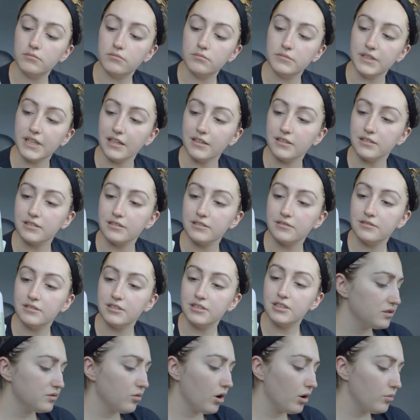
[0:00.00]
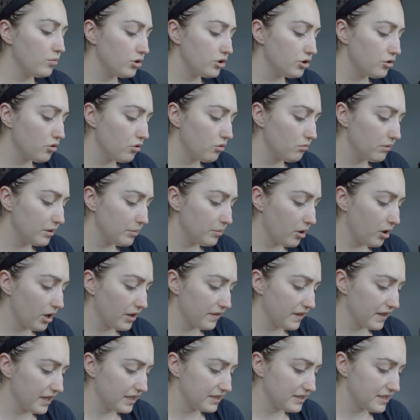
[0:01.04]
Yes. So I wouldn't normally buy
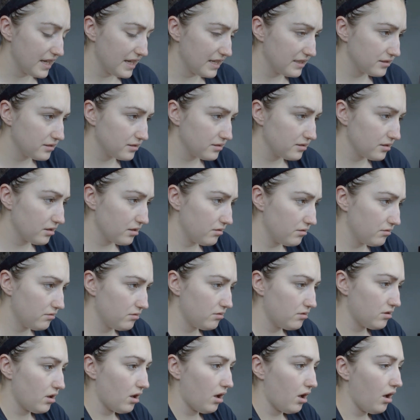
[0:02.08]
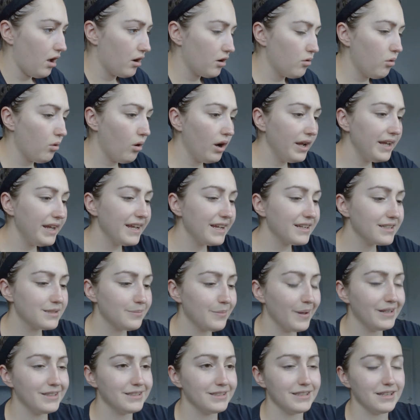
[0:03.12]
this. It's quite
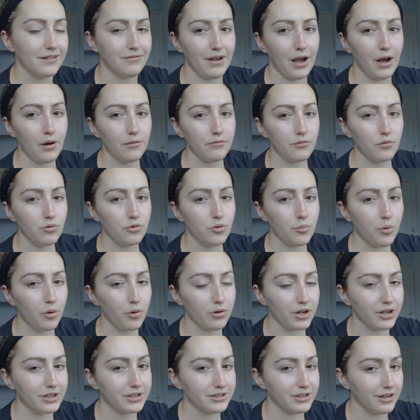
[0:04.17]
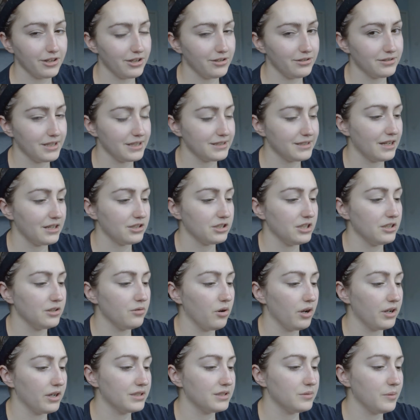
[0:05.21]
expensive. Out of all the products I use, it's actually
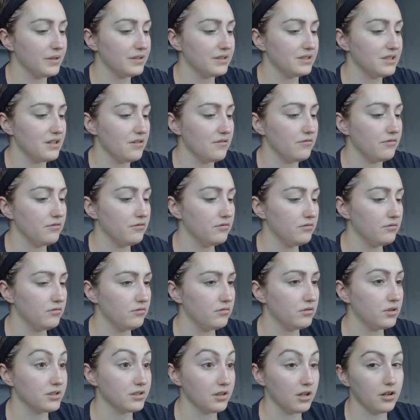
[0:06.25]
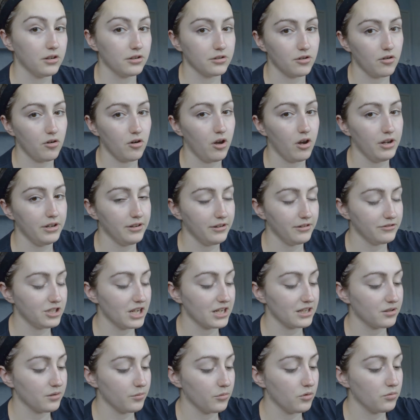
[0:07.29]
quite expensive because I looked online and
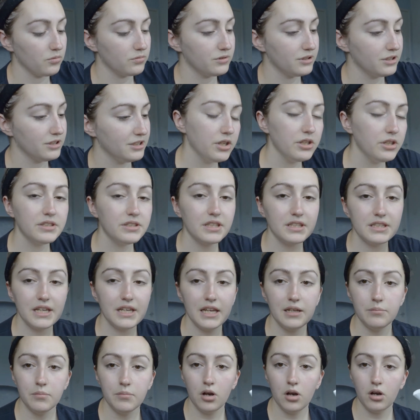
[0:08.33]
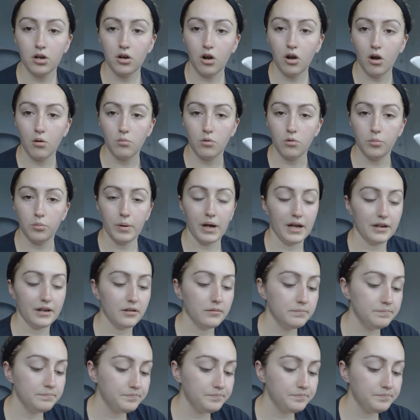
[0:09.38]
checked them all. I use the same cotton wool pad.